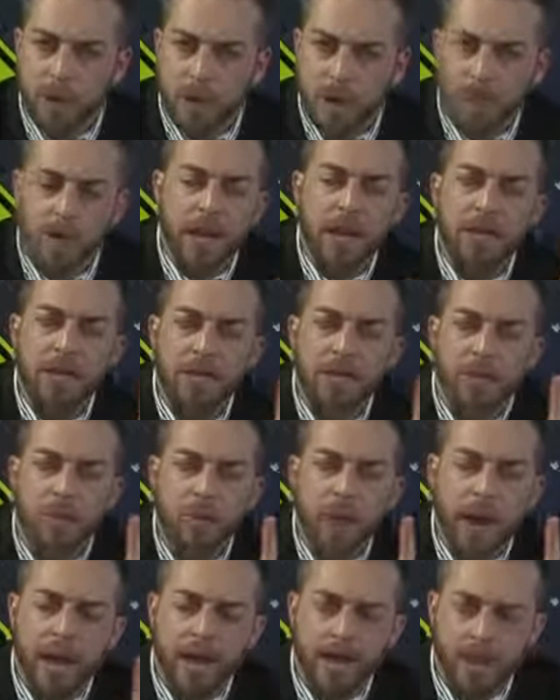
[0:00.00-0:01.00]
And that is
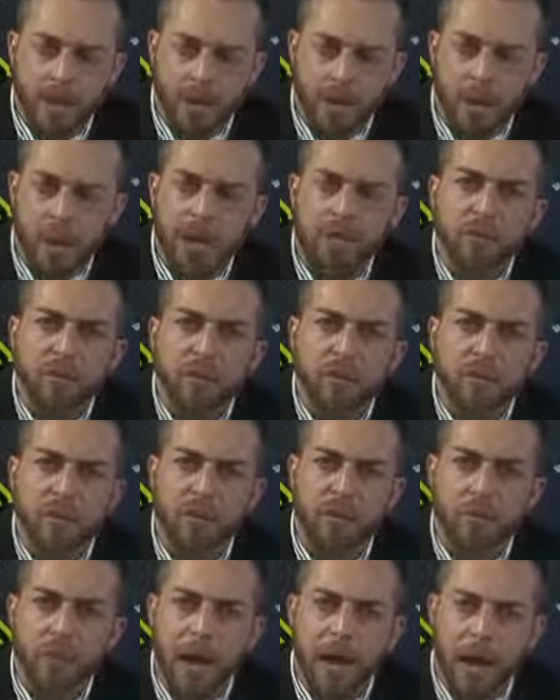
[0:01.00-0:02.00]
to do everything
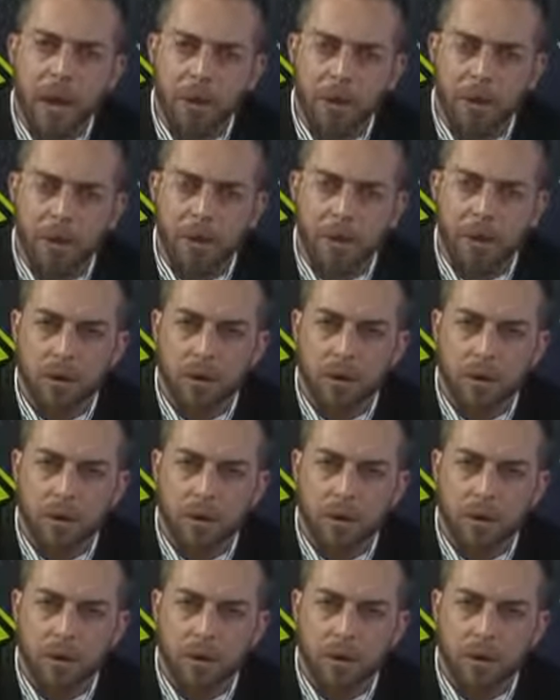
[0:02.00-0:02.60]
in your power